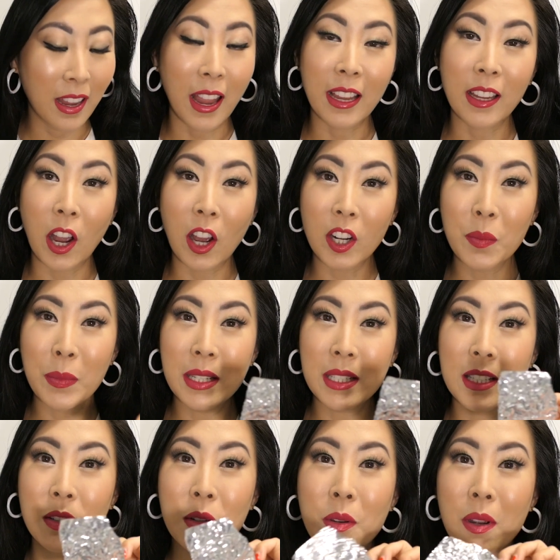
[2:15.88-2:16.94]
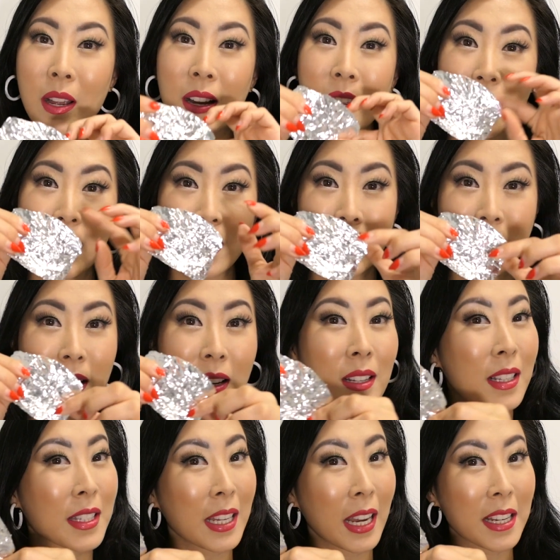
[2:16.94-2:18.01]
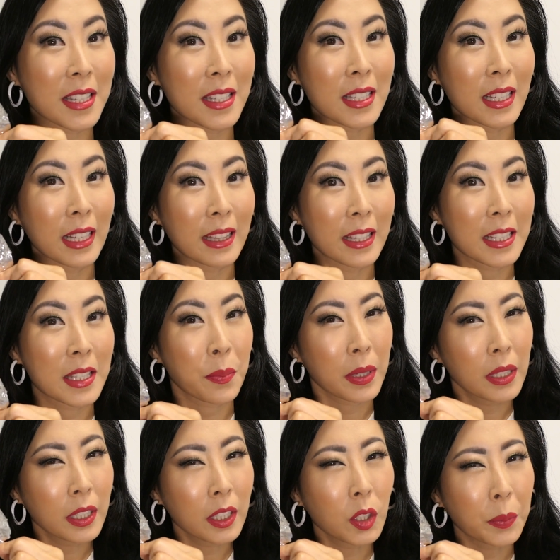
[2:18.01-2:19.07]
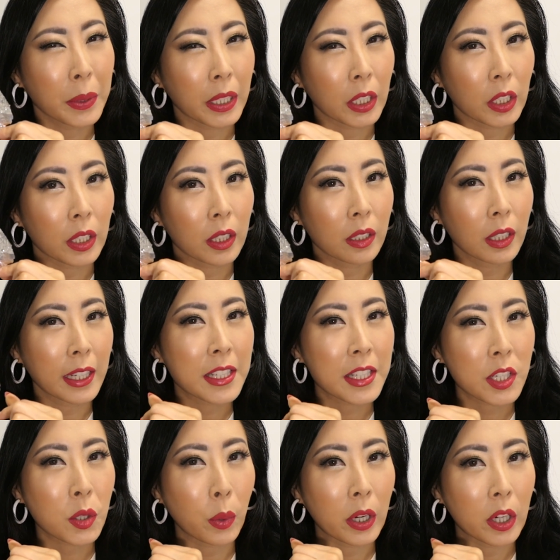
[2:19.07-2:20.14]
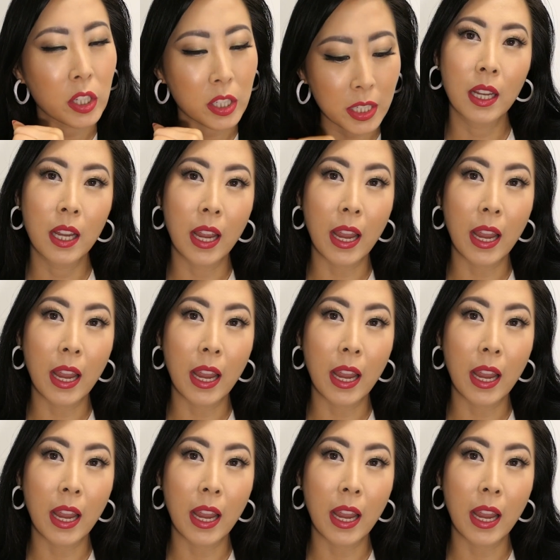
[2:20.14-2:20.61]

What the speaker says: and cut them into sizes like this, but a little bigger, like squares.